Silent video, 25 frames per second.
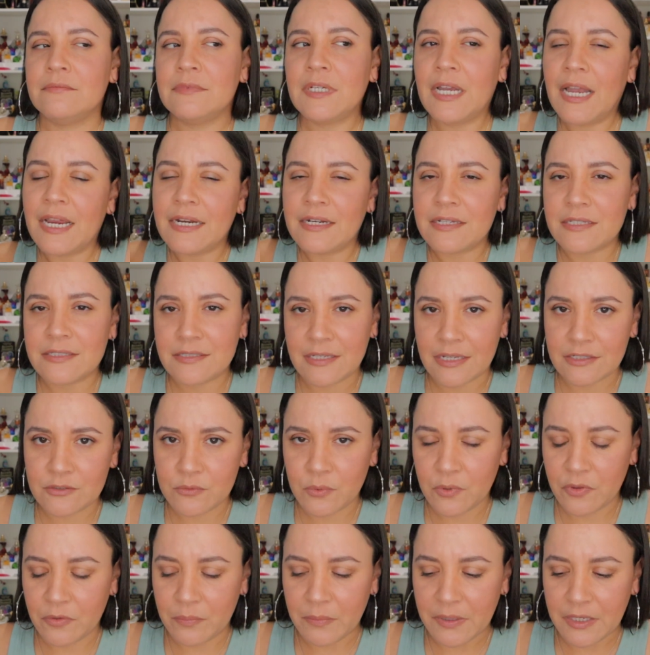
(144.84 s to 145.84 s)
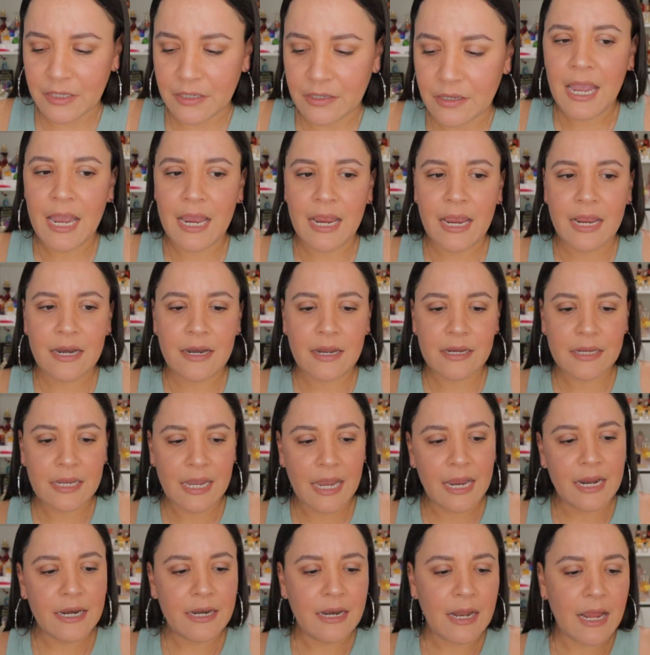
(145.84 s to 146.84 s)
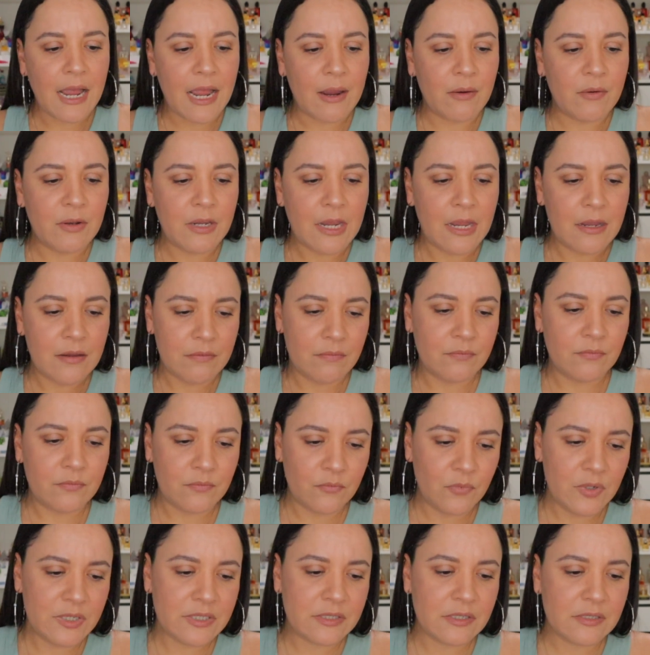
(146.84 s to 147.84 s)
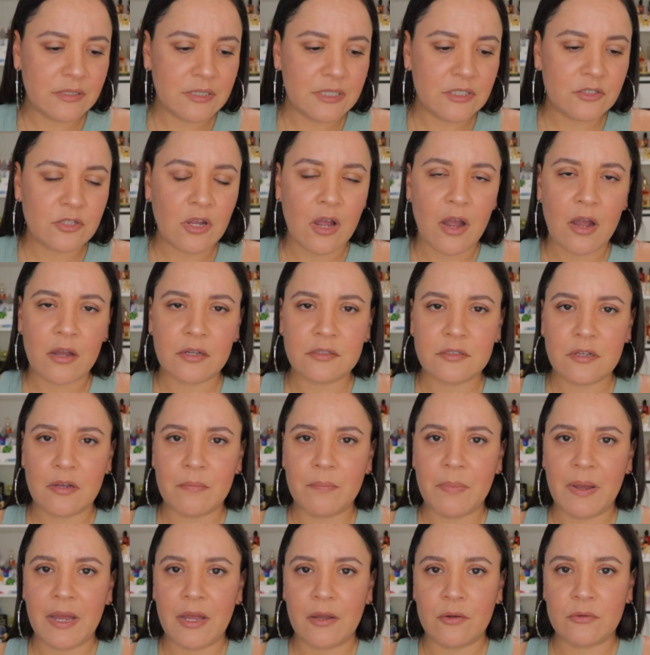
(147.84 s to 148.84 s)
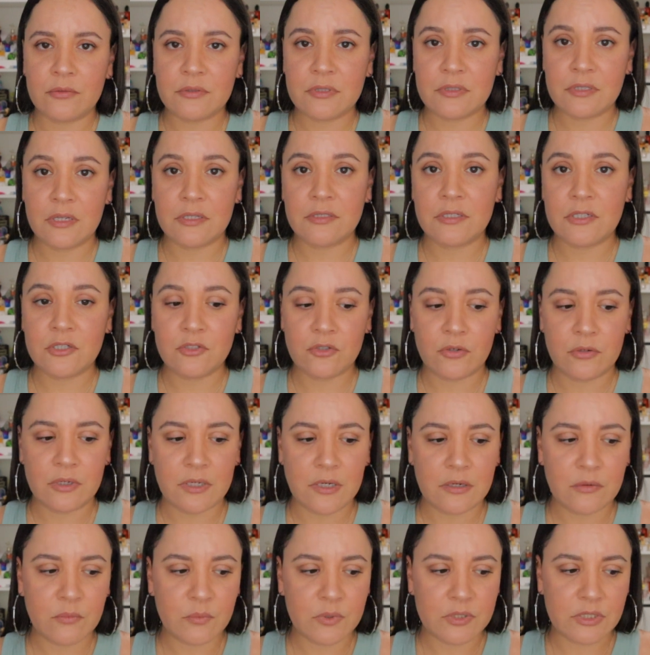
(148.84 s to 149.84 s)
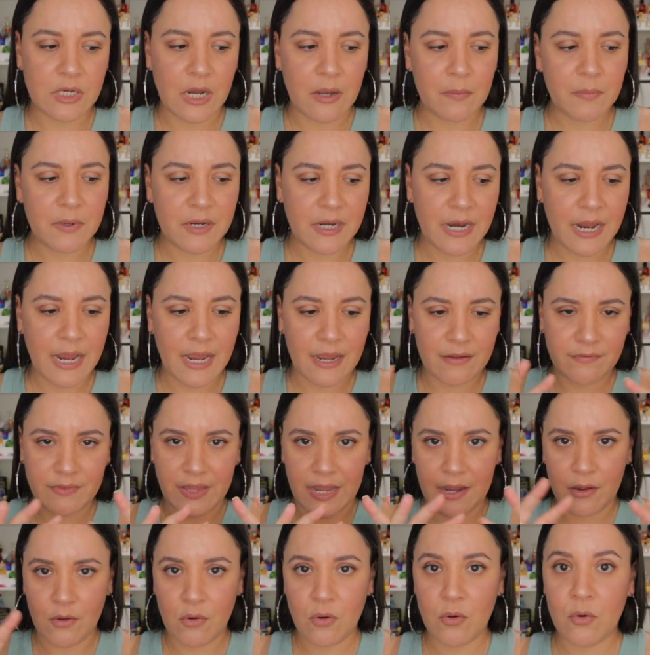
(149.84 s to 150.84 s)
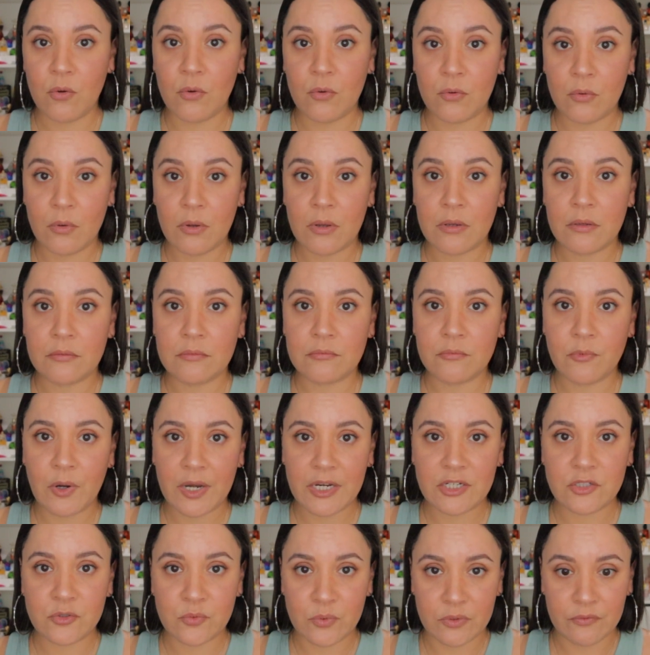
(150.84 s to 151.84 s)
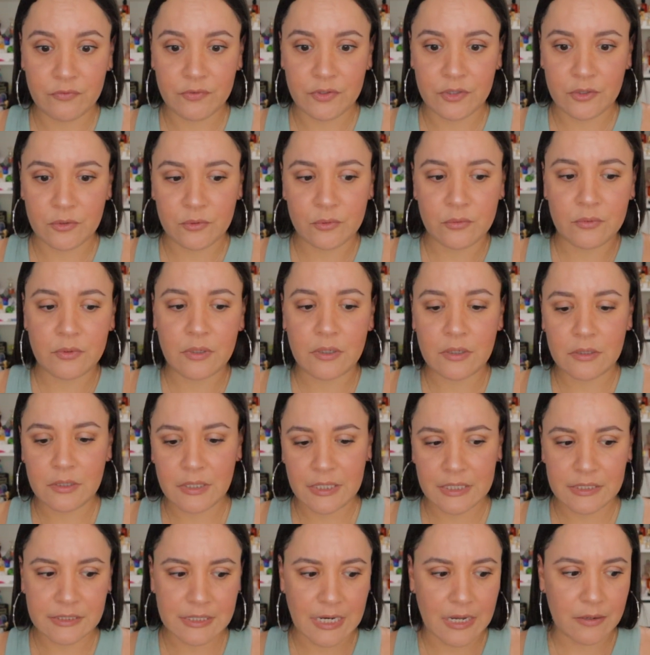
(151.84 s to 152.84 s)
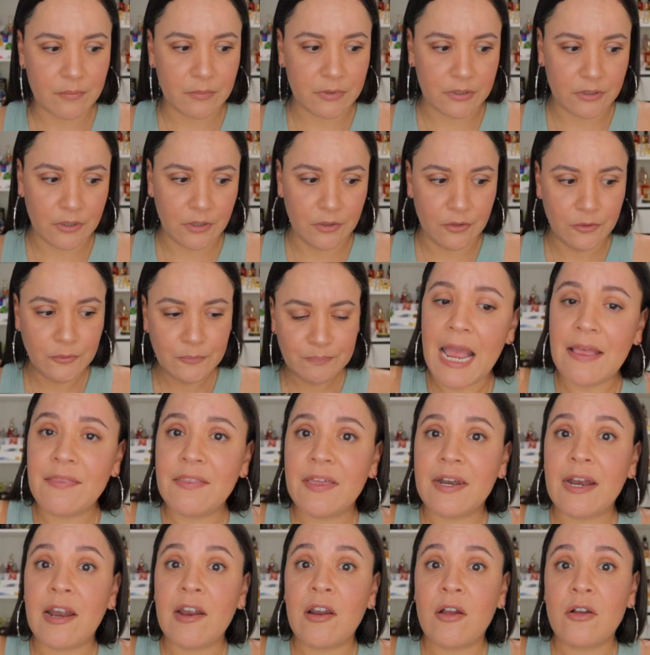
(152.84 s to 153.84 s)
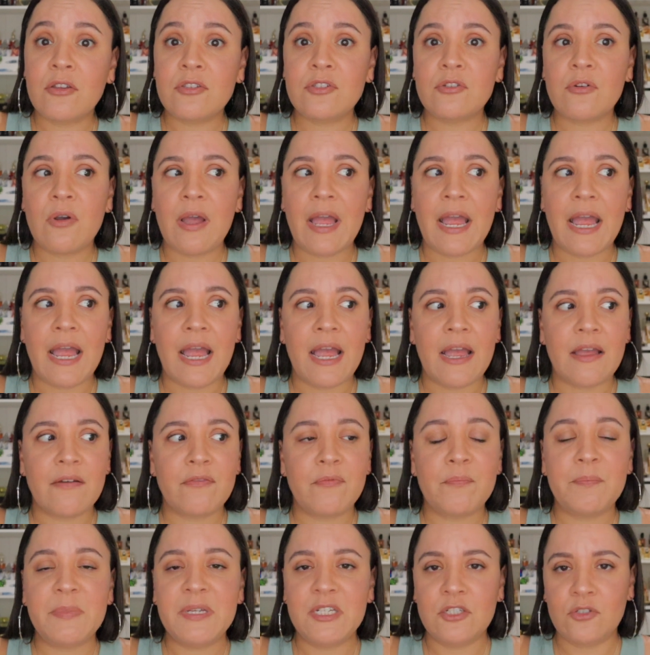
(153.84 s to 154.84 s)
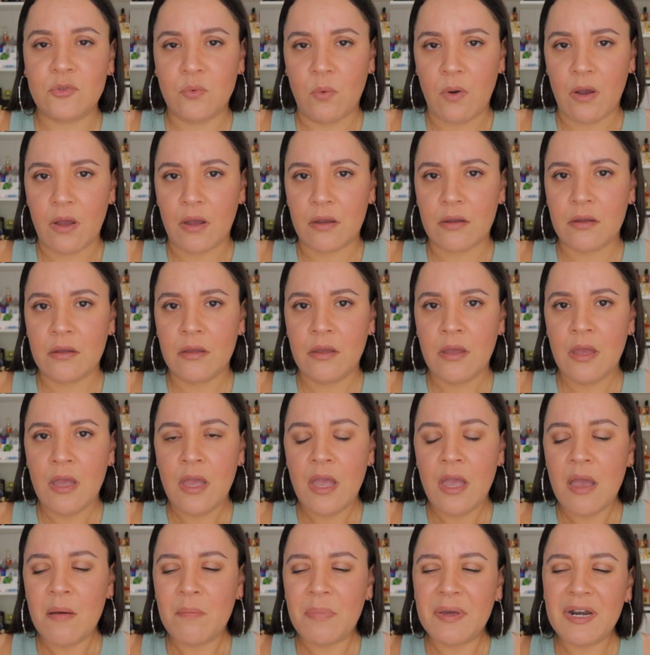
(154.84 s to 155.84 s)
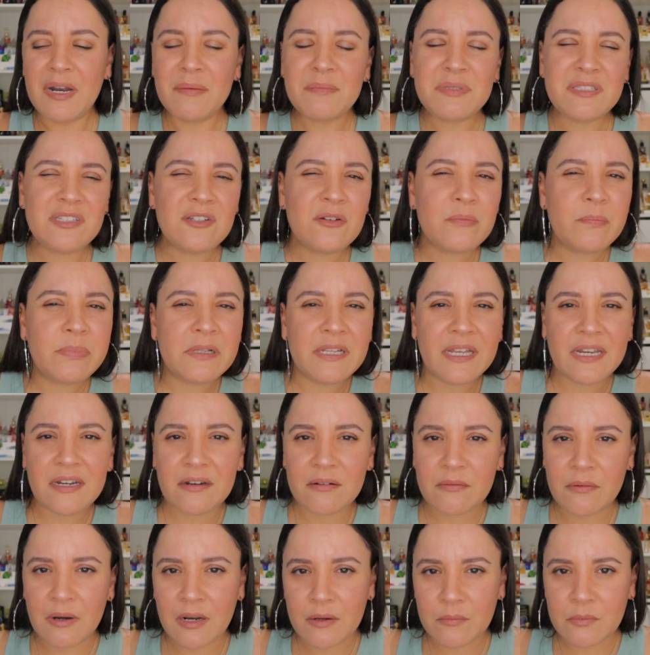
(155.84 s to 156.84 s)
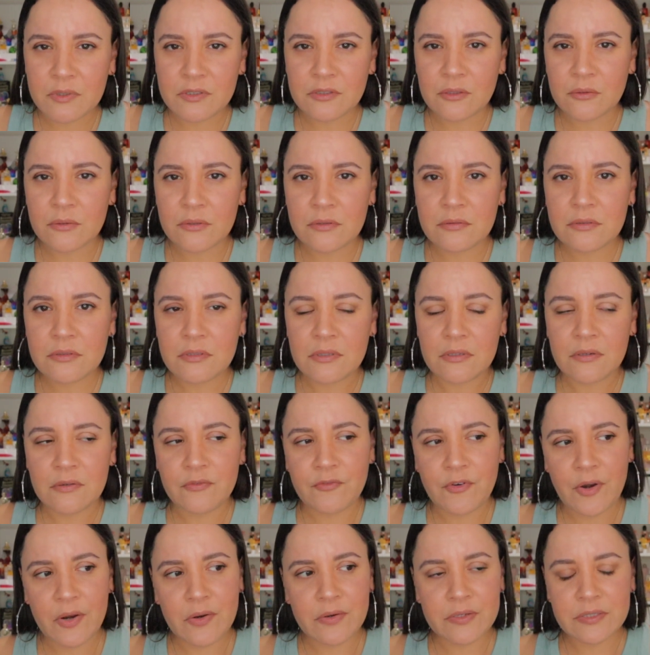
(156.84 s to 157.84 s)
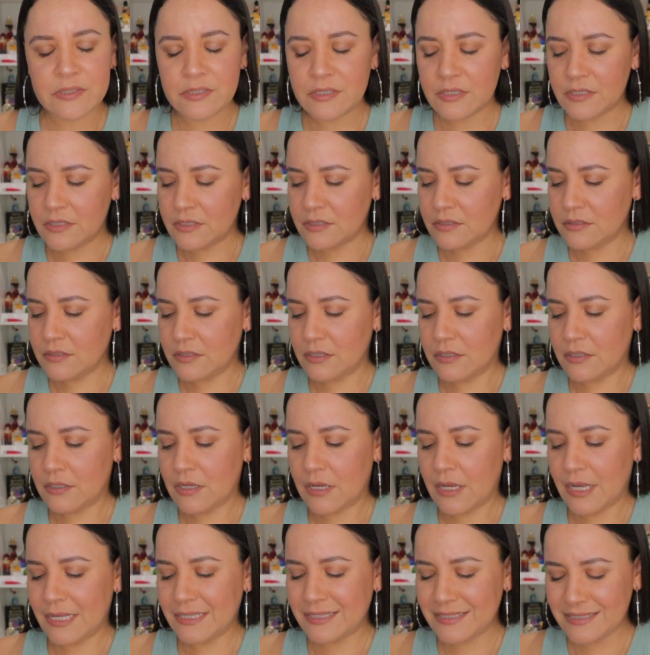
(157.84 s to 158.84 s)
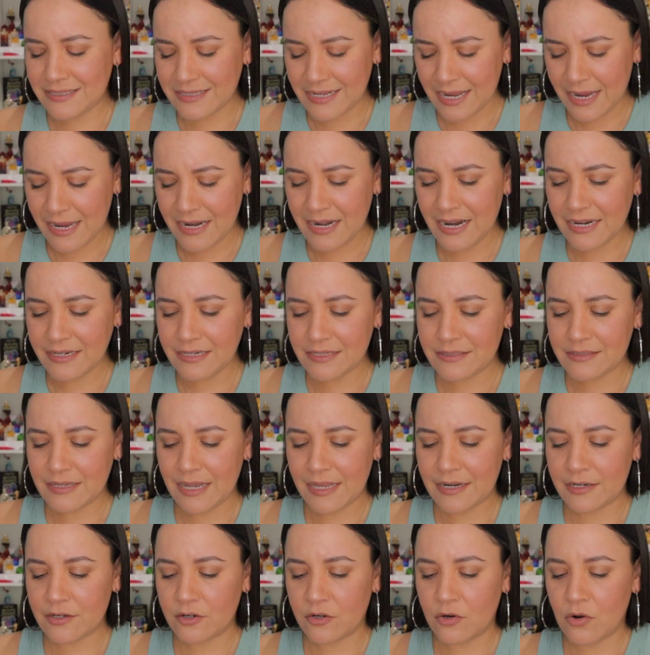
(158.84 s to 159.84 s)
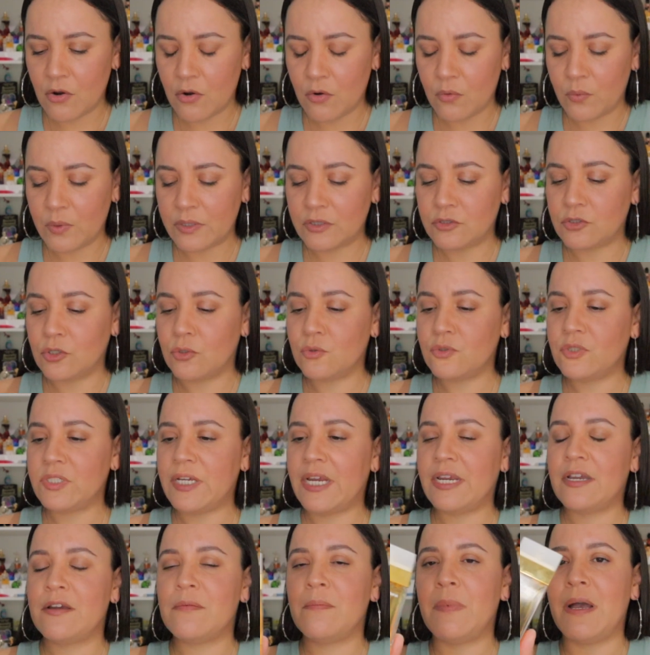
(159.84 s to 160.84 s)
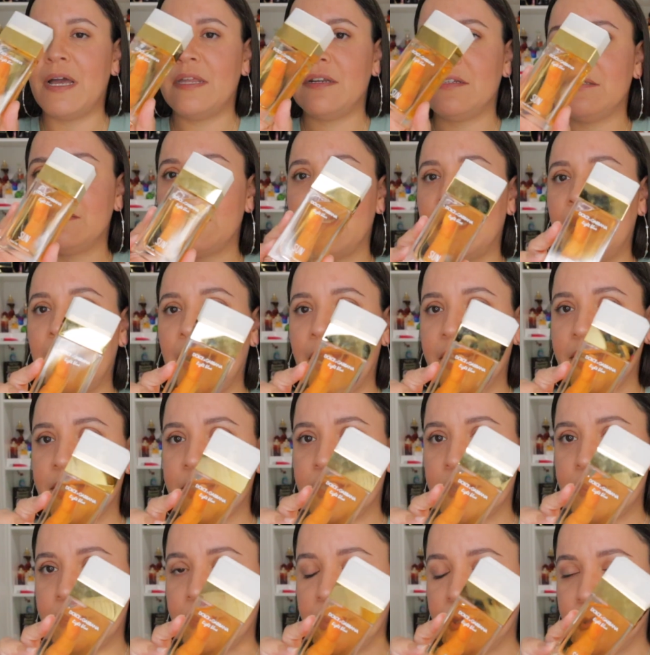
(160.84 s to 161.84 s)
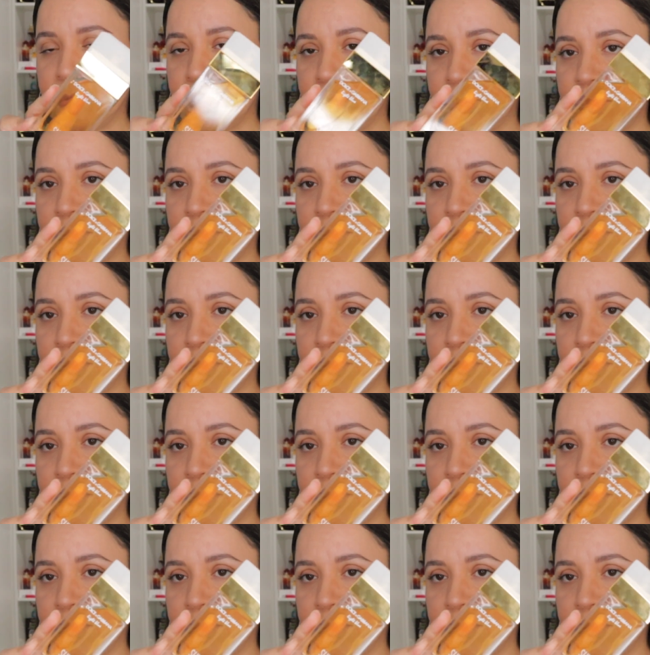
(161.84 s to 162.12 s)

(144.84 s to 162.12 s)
kind of scent with me. And again, I recently talked about Sun di Gioia, which I'm gonna have that whole range review linked down below. And then I also have Beach Walk. But I'm still playing around with those fragrances. Instead, I decided to go with Dolce & Gabbana's Light Blue